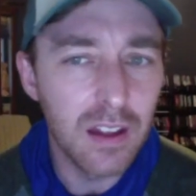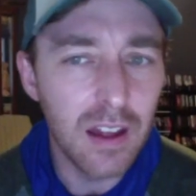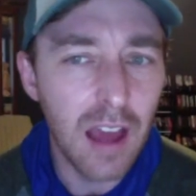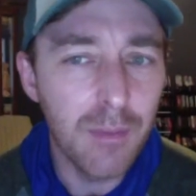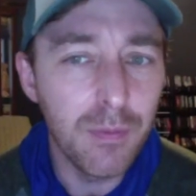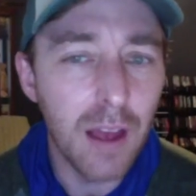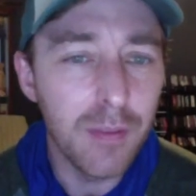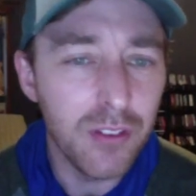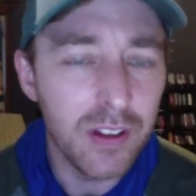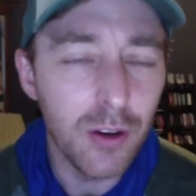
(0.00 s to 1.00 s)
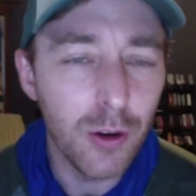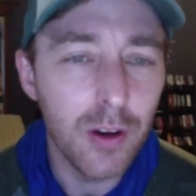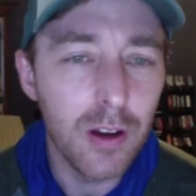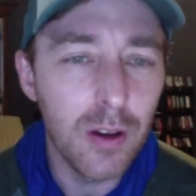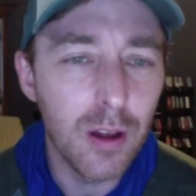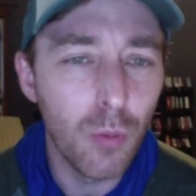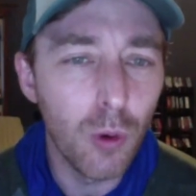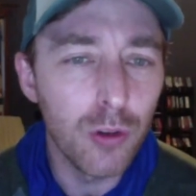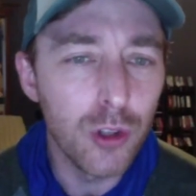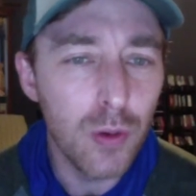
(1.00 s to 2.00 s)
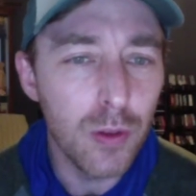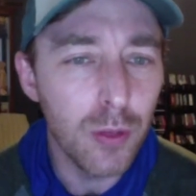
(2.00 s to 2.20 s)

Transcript: I've I've seen her in one or two other